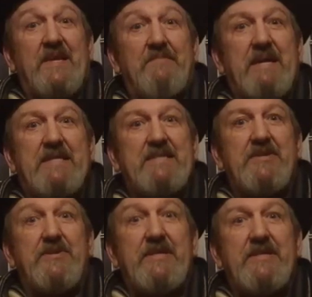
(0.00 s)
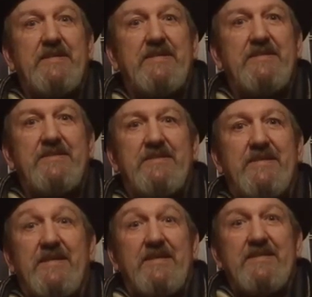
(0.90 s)
bacteria
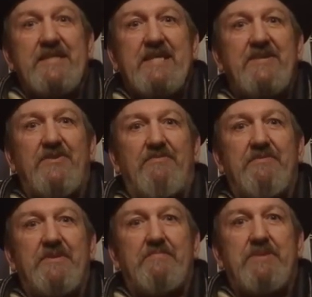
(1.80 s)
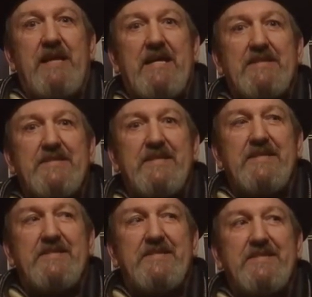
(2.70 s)
is taking over the
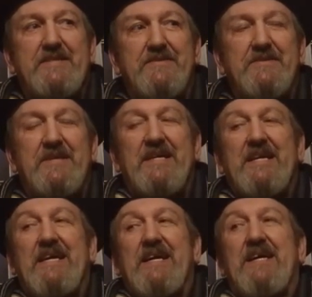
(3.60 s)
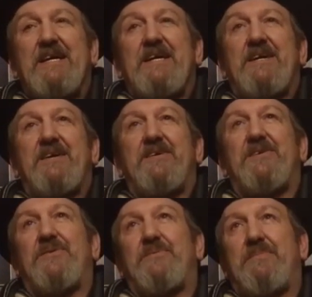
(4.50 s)
plastics. And,
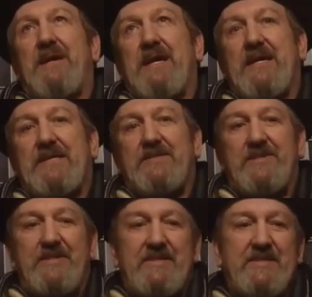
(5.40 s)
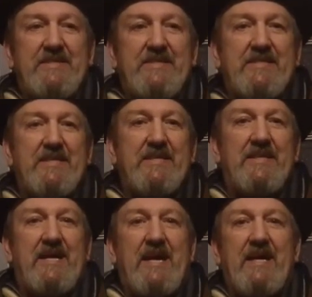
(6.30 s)
oh my goodness,
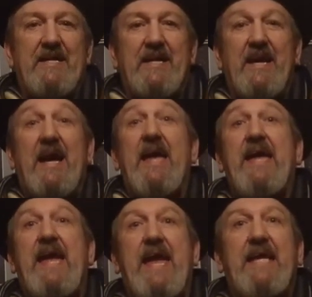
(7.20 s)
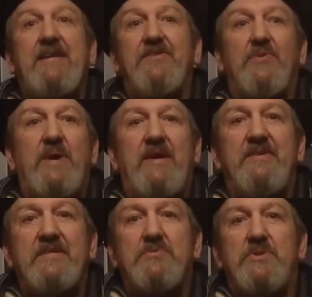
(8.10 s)
I hated the way
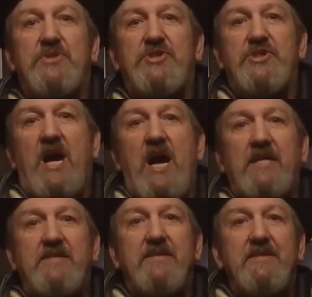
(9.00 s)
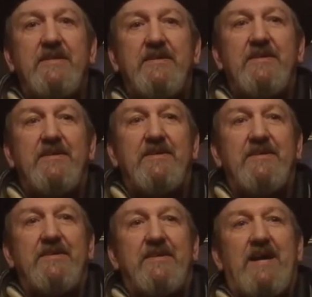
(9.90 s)
this was shot.
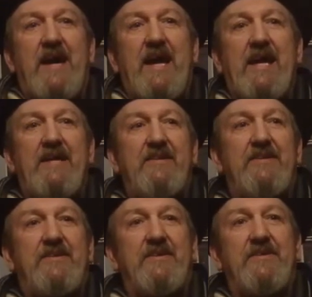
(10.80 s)
I hated the